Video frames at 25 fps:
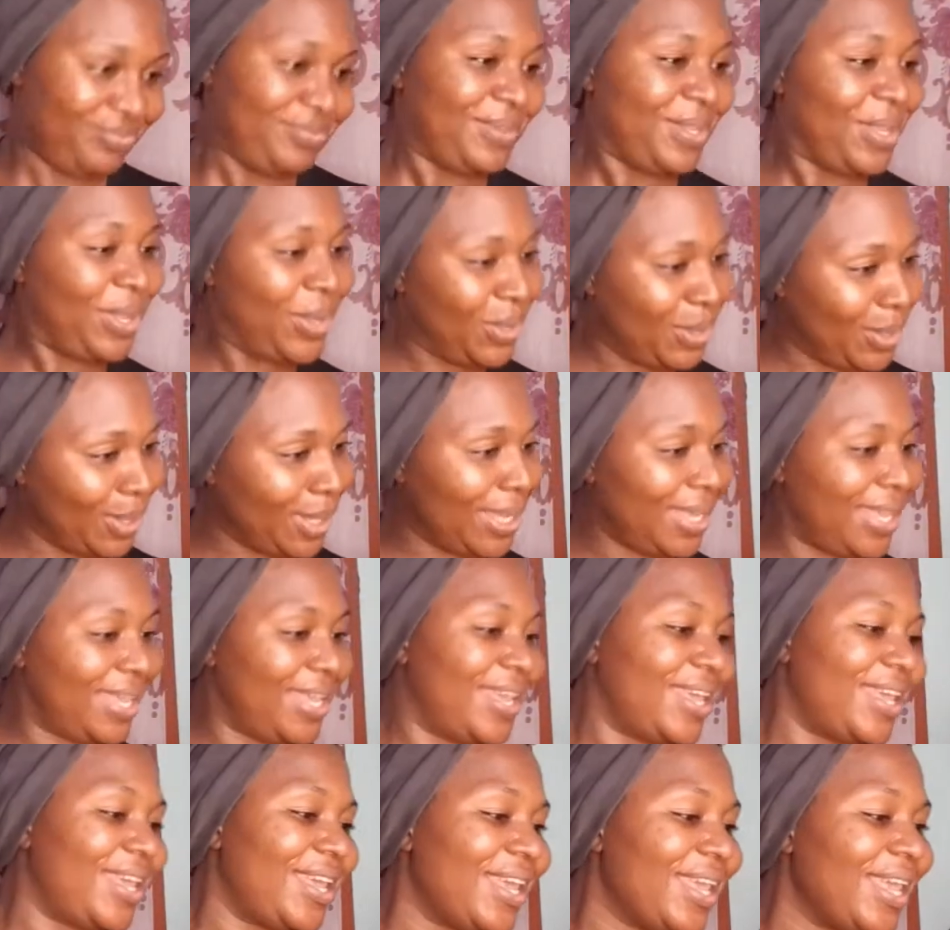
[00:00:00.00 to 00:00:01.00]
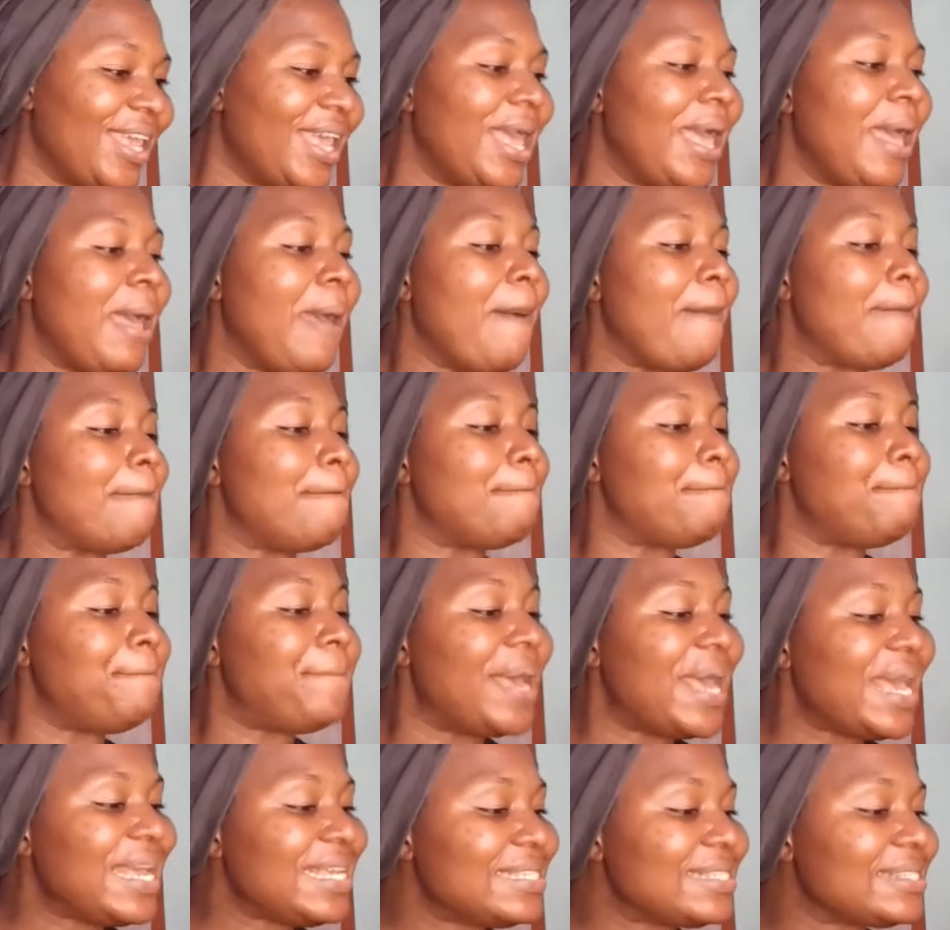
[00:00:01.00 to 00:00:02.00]
Okay.
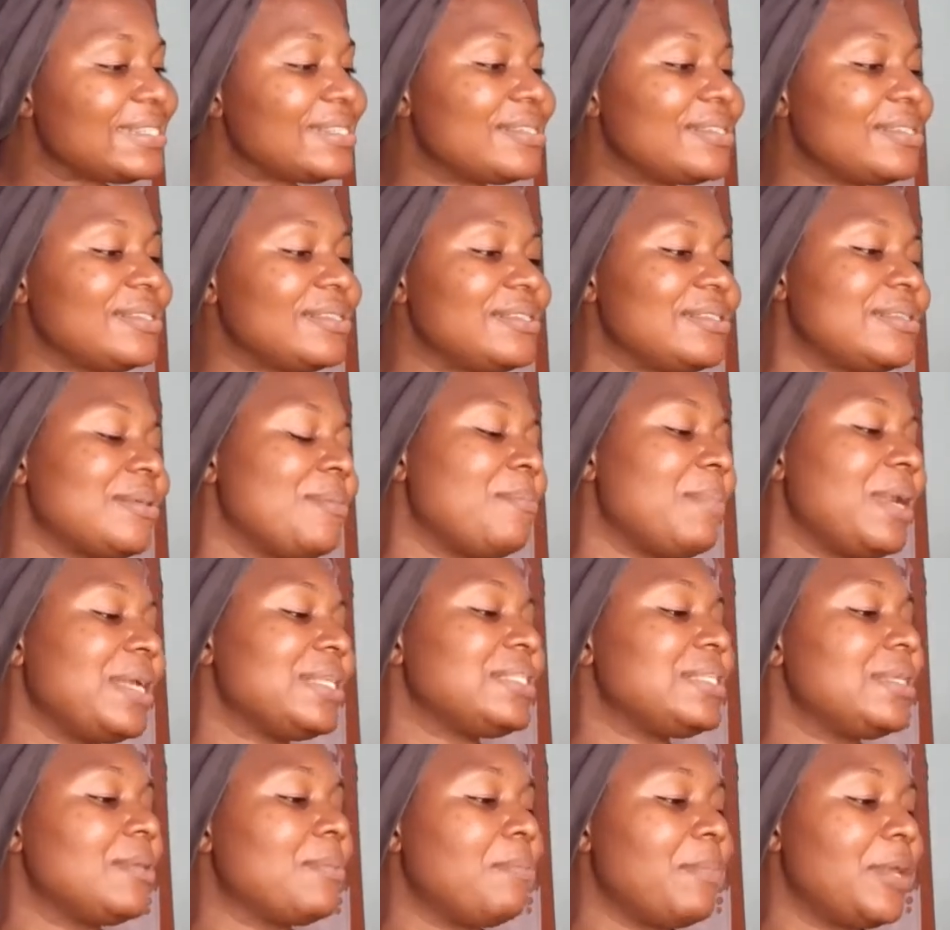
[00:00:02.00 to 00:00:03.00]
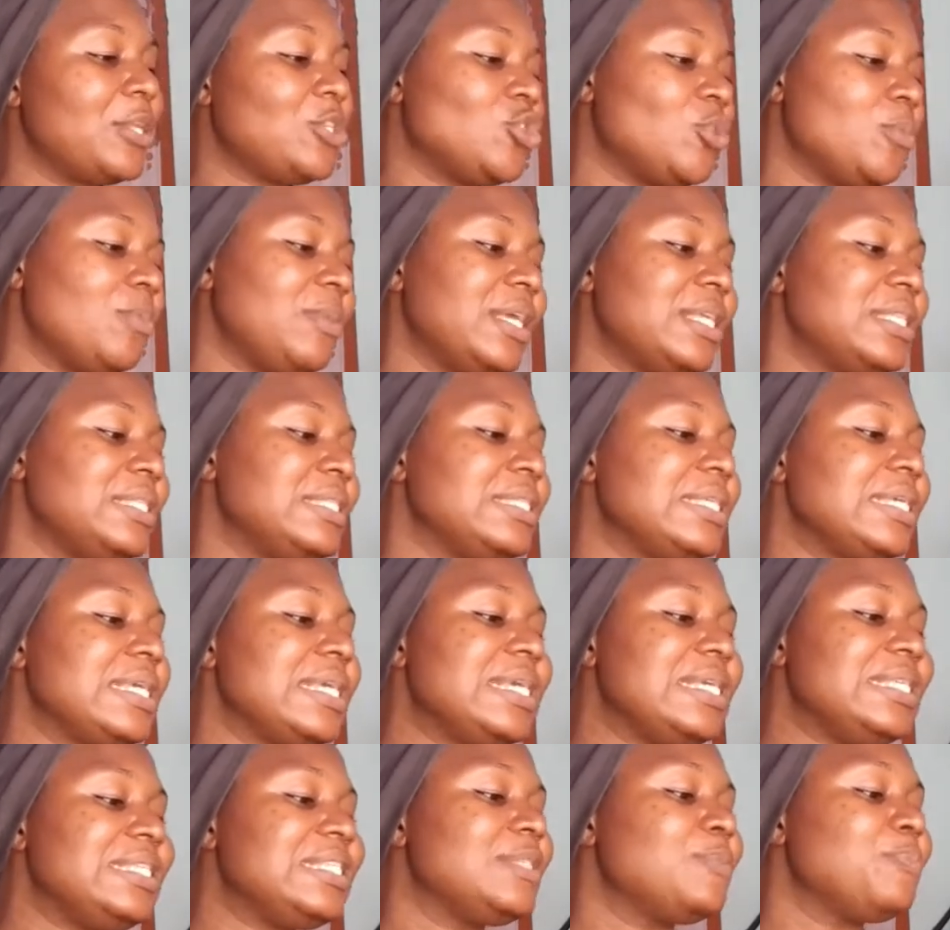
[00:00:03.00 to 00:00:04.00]
Best systematic measurement
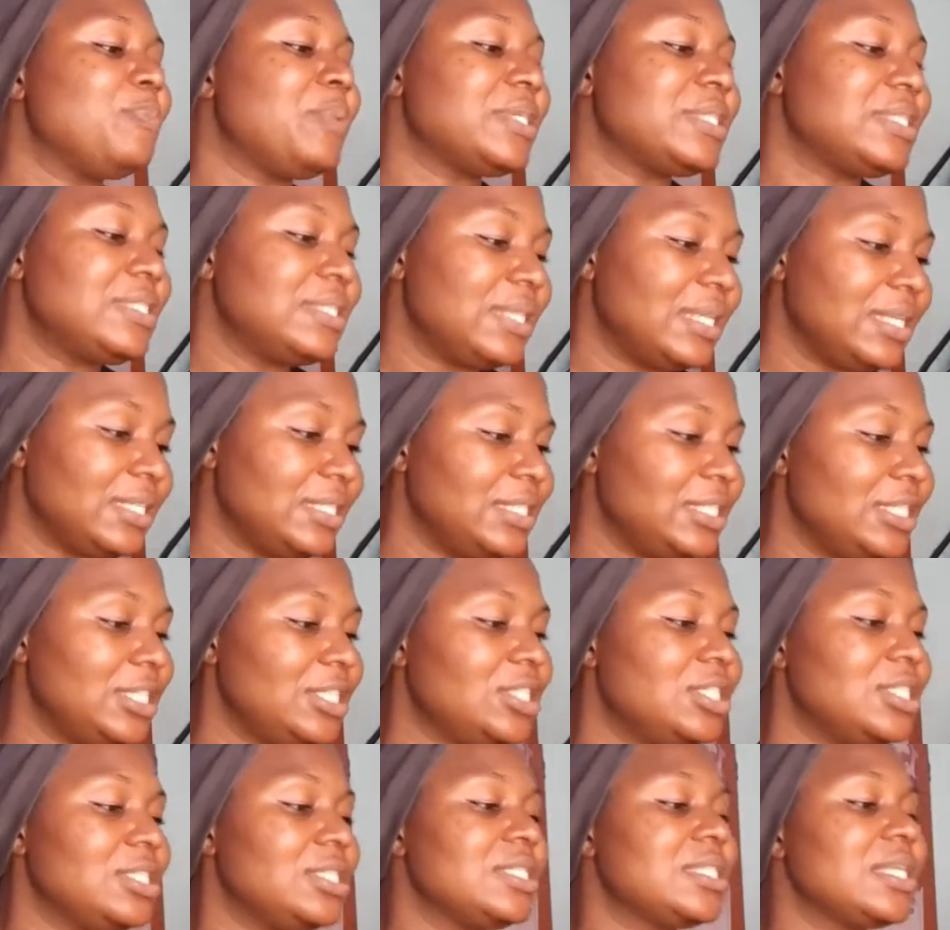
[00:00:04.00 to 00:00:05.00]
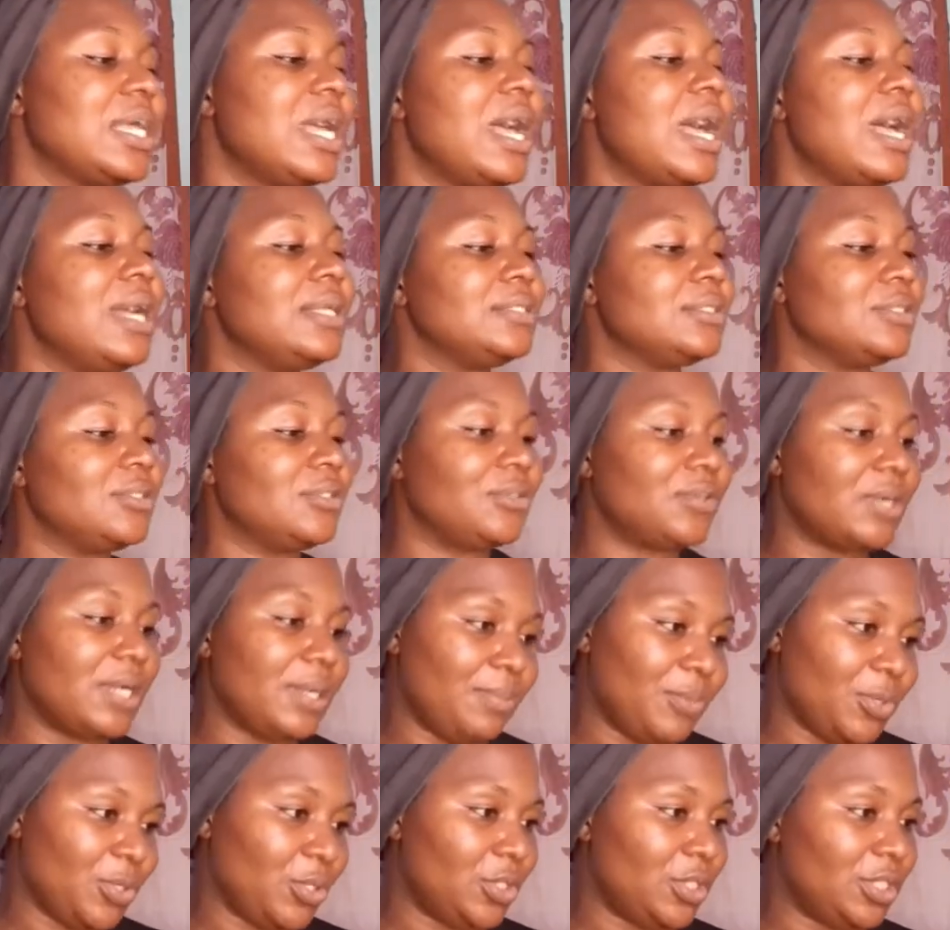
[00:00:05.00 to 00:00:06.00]
is percentages and
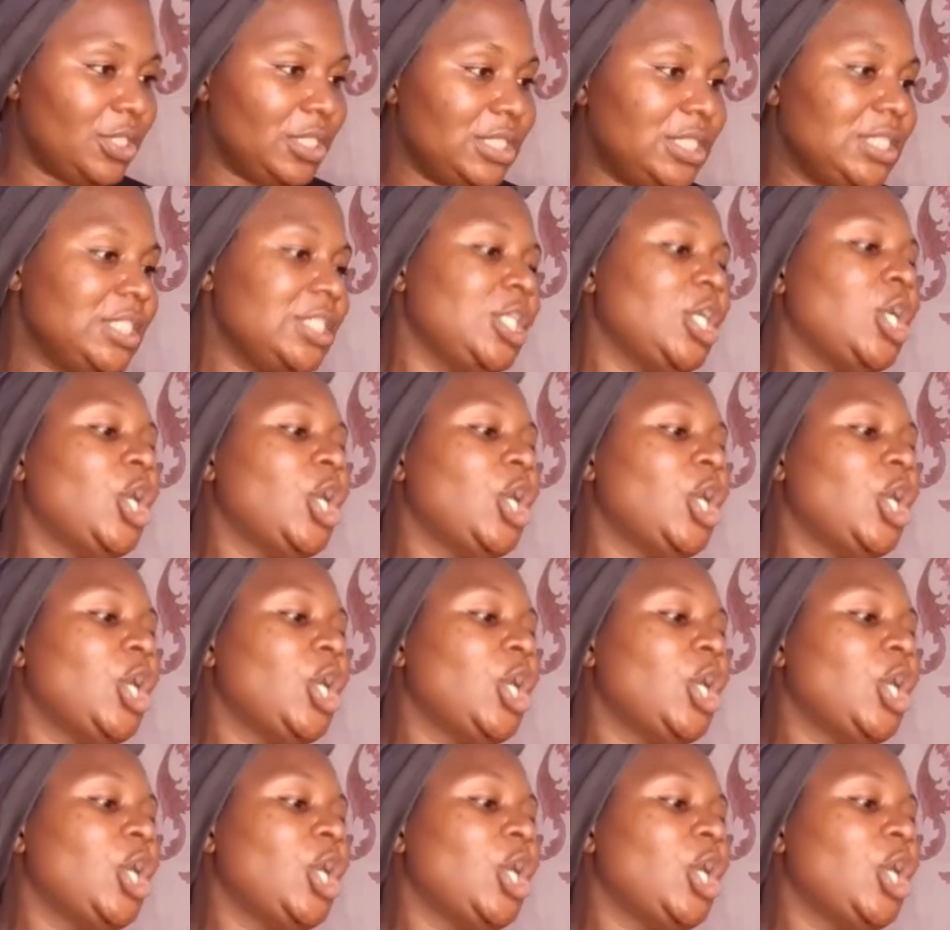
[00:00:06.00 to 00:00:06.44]
gram, honey.